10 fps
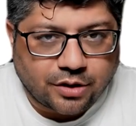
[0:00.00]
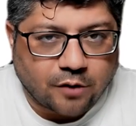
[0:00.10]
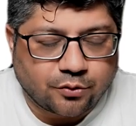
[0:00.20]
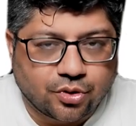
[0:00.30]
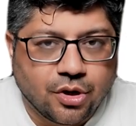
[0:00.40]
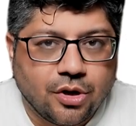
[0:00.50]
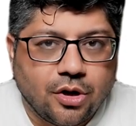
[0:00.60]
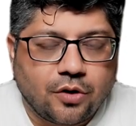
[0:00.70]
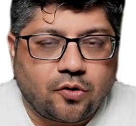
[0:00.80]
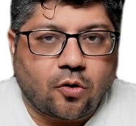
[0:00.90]
how to
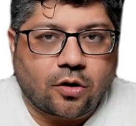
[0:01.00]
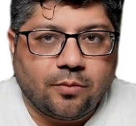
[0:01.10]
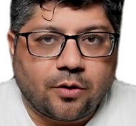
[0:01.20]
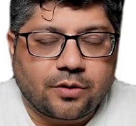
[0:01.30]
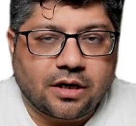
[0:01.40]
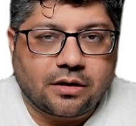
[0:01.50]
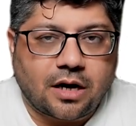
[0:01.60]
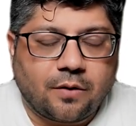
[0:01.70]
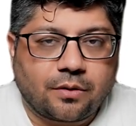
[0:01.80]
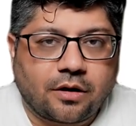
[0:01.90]
talk about it,
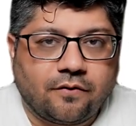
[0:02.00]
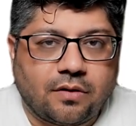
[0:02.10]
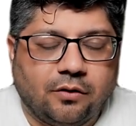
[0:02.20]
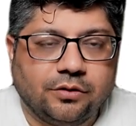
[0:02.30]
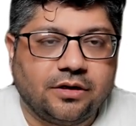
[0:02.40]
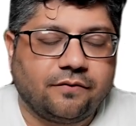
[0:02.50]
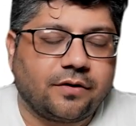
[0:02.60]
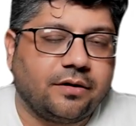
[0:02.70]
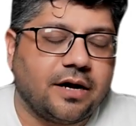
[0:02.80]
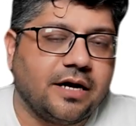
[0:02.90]
how the
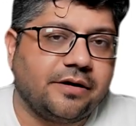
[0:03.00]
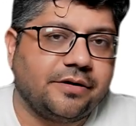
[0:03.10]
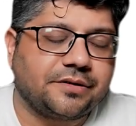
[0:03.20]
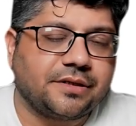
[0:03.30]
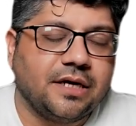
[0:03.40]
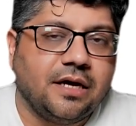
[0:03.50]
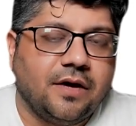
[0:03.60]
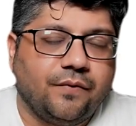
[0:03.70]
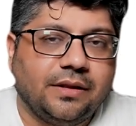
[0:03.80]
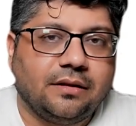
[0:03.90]
different errors
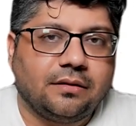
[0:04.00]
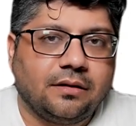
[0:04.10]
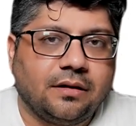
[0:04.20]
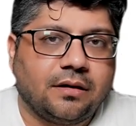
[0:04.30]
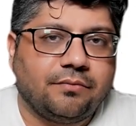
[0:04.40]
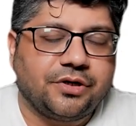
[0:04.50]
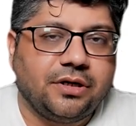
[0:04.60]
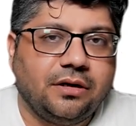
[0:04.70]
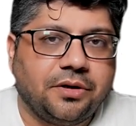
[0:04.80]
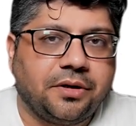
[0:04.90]
within
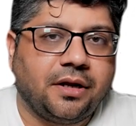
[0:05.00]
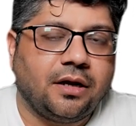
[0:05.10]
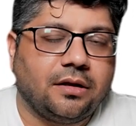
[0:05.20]
machine learning,